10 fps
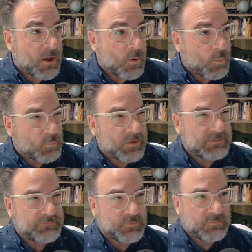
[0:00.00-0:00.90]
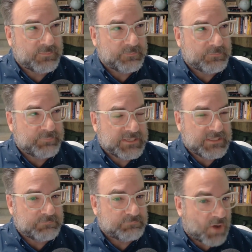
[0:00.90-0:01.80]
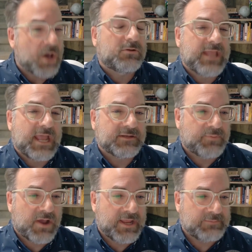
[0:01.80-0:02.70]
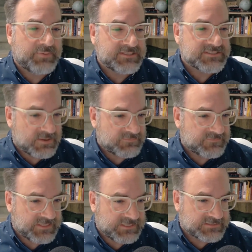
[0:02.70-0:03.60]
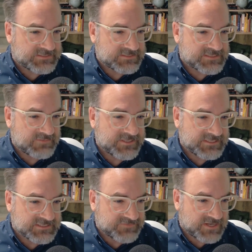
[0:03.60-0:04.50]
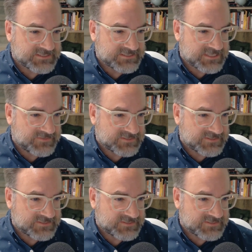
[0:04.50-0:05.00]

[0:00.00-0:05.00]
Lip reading: Or will it be bottlenecked by some of these devices and this